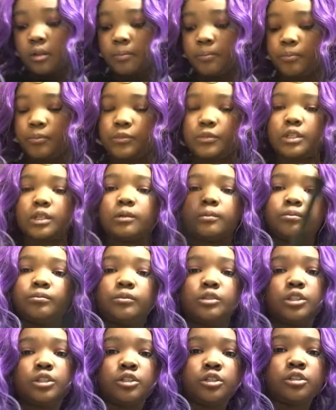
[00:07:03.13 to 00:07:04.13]
Looks
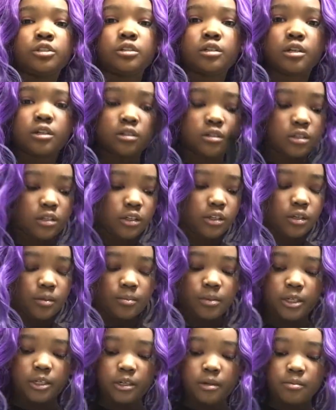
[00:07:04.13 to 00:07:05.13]
very nice. Then you want to take
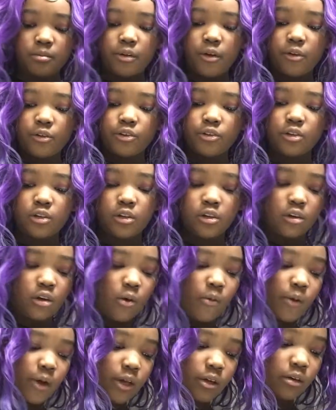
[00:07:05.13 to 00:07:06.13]
your blending brush and
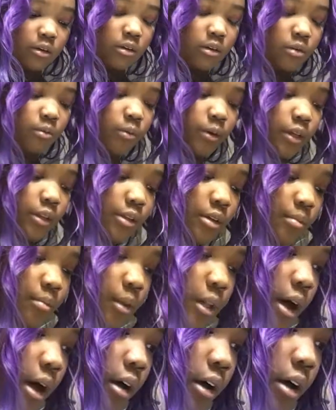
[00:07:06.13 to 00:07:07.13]
want to go in with
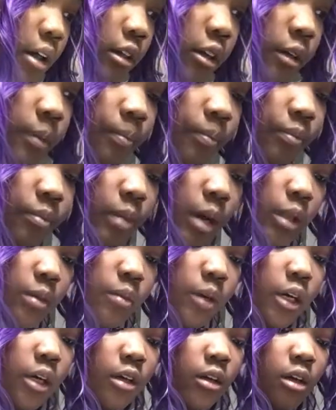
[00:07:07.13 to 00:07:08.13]
black. I'm
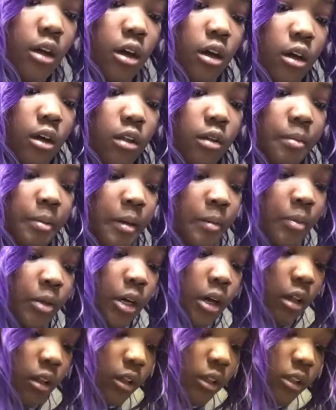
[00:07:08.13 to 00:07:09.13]
using the color
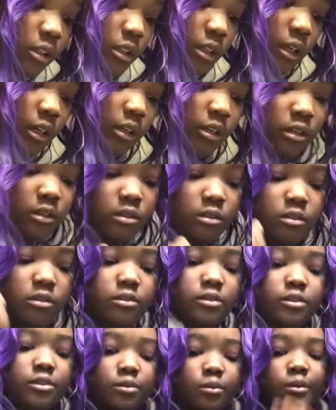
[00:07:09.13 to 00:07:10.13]
Forever in this
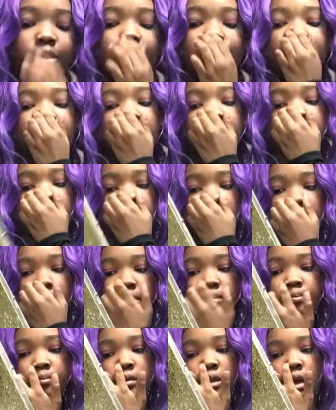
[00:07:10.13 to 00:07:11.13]

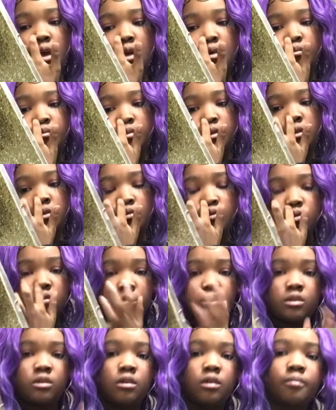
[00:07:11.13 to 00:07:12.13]
and my eyeshadow
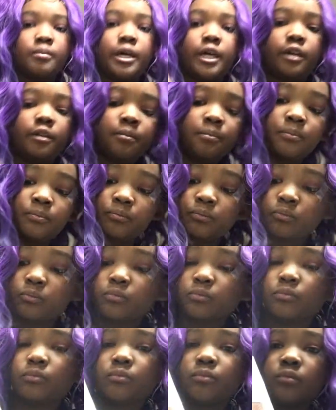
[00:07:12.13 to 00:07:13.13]
palette. It's really
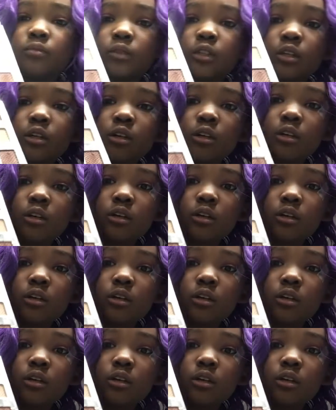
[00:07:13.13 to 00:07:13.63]
nice.